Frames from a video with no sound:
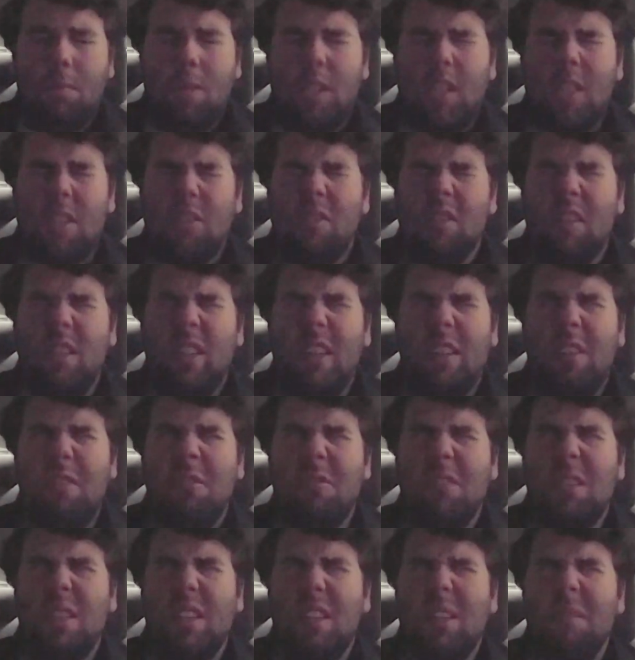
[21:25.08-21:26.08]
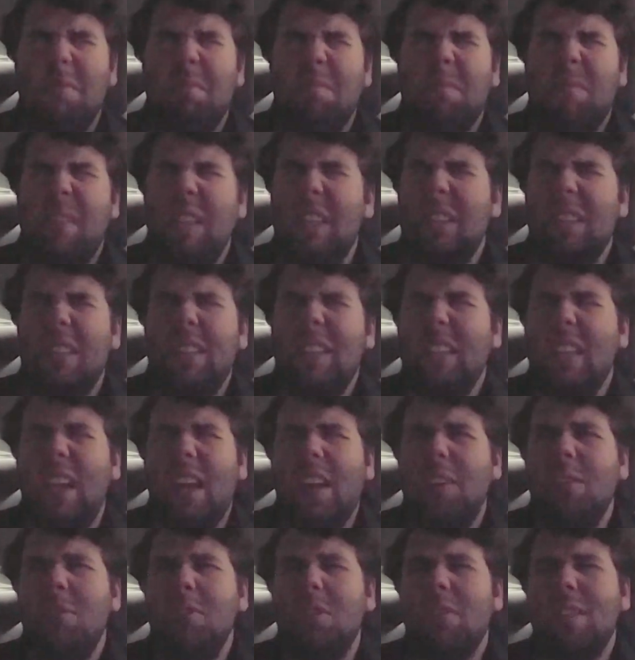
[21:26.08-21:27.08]
was it Sean Anders? Uh, the, the
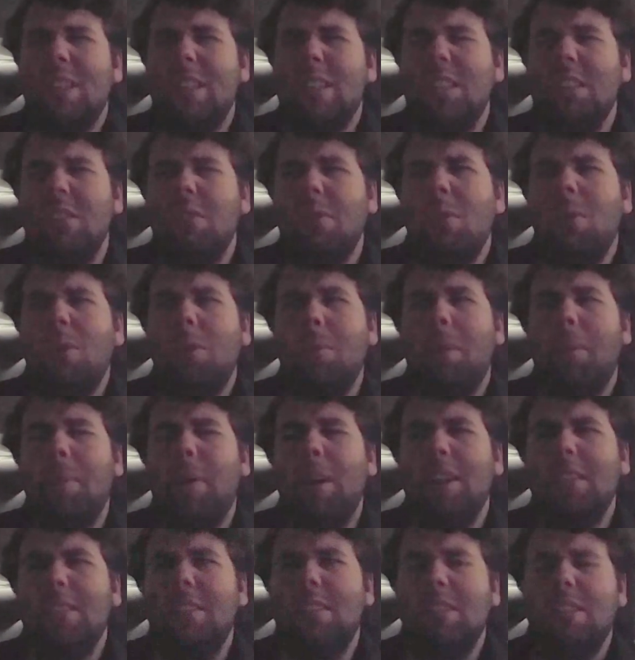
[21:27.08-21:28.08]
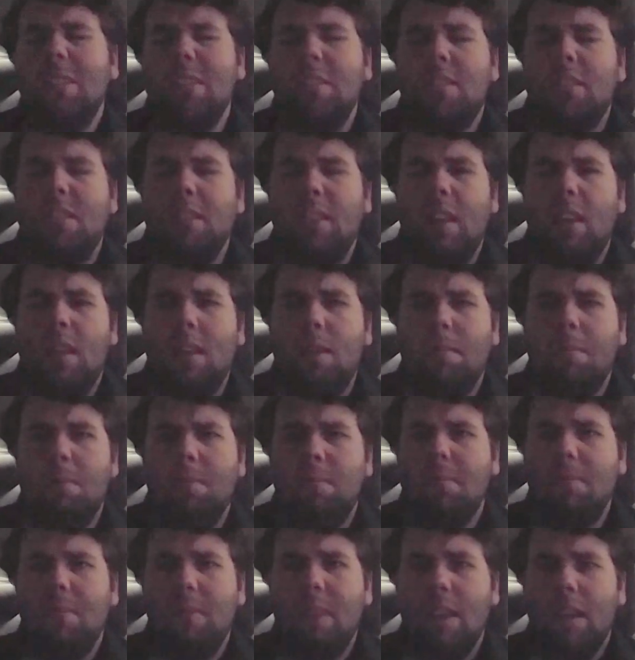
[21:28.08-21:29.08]
guy who directed Horrible Bosses,
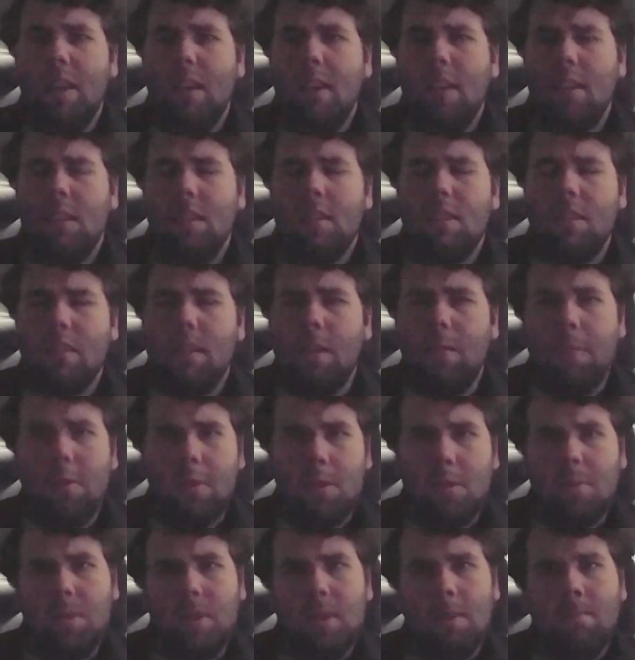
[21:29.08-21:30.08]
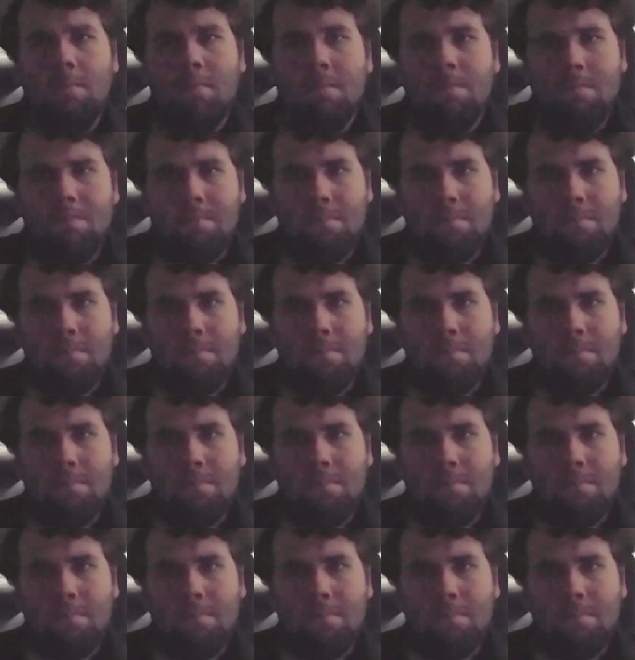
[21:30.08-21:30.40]
um, the first one.